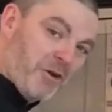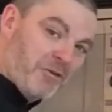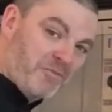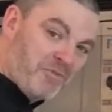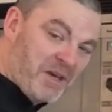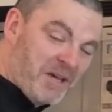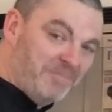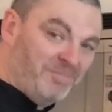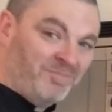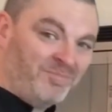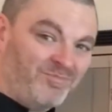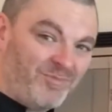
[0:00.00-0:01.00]
iron
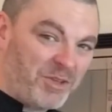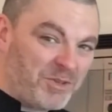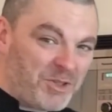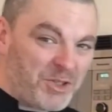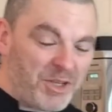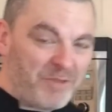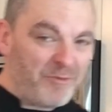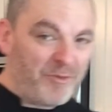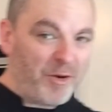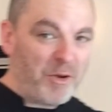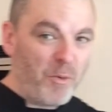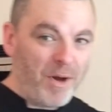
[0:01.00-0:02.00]
pan doesn't sit
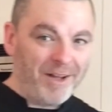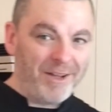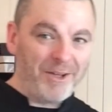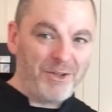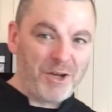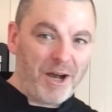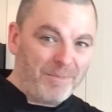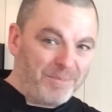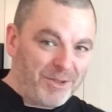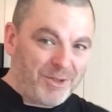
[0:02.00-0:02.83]
very well on top.